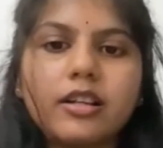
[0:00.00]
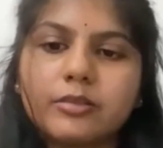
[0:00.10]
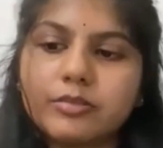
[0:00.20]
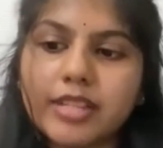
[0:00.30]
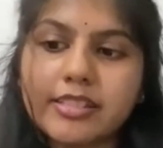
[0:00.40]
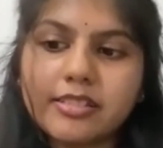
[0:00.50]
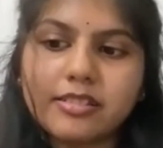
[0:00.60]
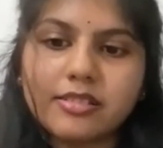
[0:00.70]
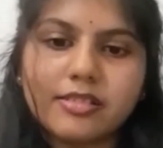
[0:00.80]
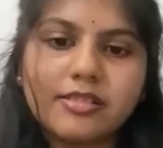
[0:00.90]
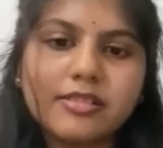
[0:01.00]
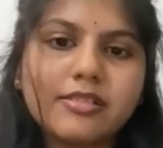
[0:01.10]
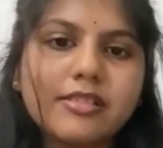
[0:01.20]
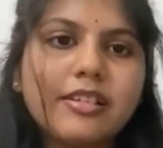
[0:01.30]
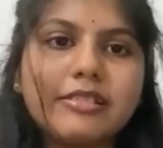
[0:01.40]
sensors
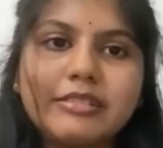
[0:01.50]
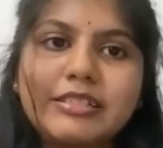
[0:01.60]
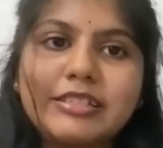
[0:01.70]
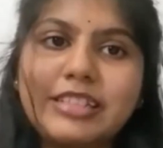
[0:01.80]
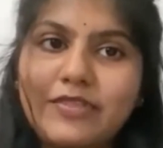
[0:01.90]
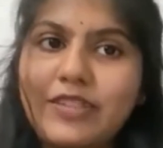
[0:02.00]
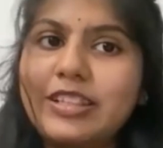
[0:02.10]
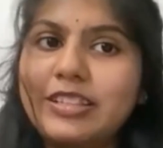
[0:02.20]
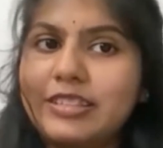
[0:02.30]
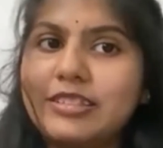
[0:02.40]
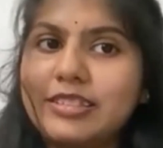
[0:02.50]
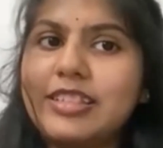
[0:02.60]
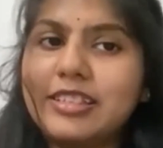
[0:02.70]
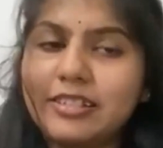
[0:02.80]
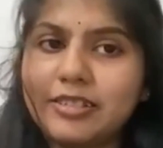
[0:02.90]
giving the
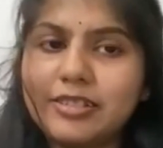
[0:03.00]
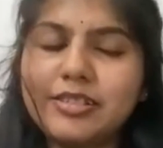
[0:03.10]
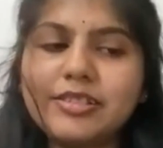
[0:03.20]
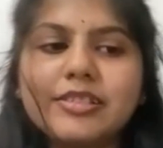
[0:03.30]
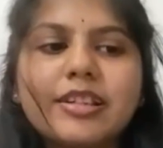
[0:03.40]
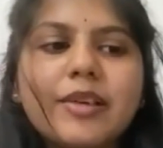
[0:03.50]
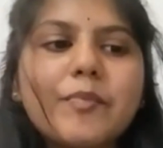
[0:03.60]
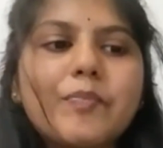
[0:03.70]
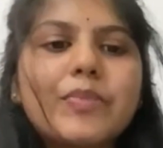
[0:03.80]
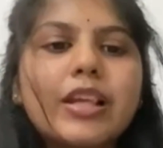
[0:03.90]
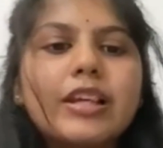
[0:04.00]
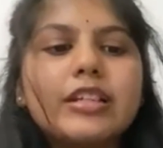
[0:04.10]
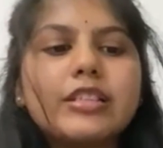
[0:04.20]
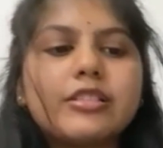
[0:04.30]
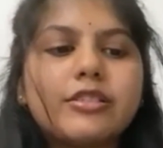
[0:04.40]
signals.
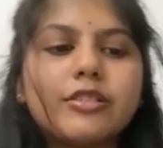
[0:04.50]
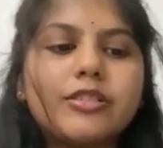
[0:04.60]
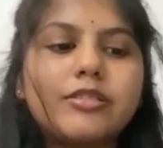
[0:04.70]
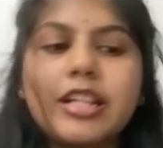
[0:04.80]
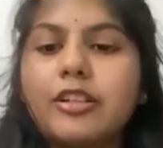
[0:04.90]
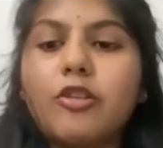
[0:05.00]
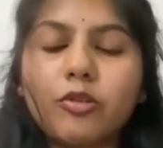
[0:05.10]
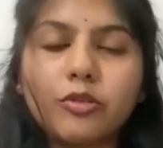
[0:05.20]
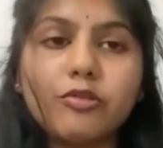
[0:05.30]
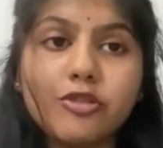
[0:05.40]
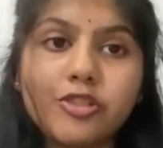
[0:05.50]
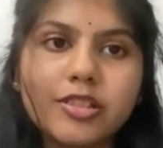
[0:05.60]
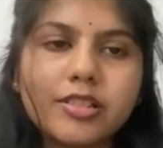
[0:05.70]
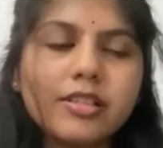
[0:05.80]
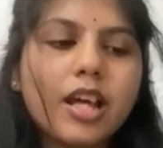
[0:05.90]
So in
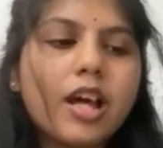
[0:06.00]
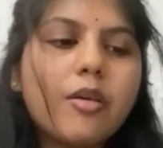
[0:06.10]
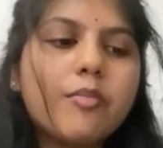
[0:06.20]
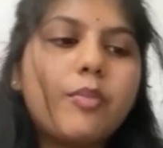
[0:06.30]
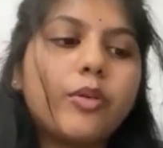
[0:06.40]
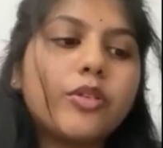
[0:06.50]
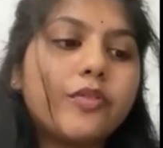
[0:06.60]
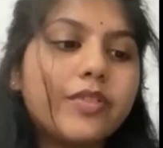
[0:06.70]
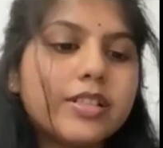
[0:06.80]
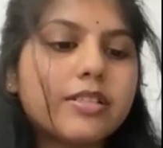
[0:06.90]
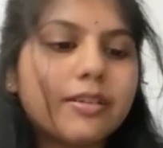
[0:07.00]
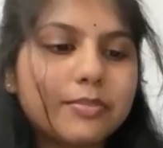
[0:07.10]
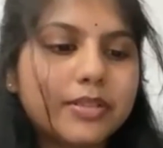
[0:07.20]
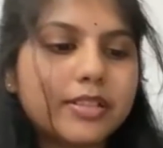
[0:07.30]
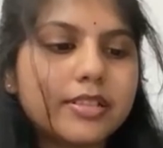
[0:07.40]
conclusion, both of these
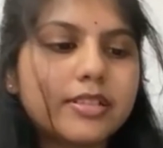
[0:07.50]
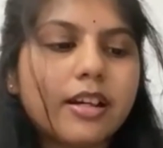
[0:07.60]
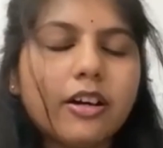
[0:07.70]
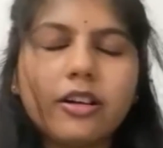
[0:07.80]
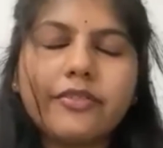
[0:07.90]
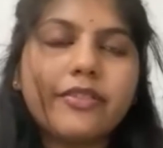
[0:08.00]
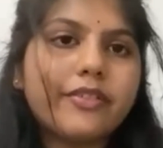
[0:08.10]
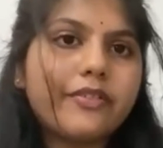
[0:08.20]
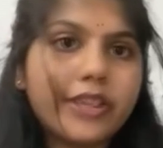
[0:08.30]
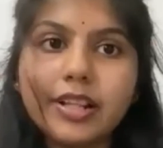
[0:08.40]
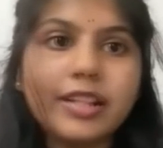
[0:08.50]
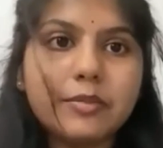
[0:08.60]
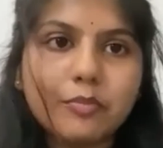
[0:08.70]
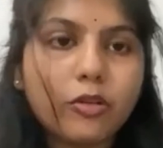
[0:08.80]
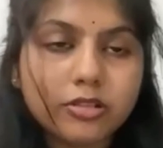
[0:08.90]
components are really
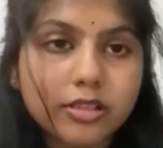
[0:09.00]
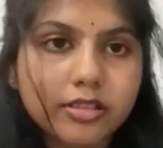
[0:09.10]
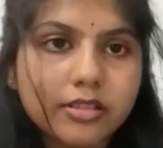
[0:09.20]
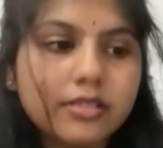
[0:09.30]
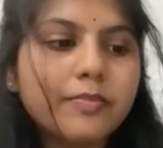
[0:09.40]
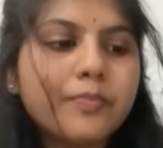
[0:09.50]
important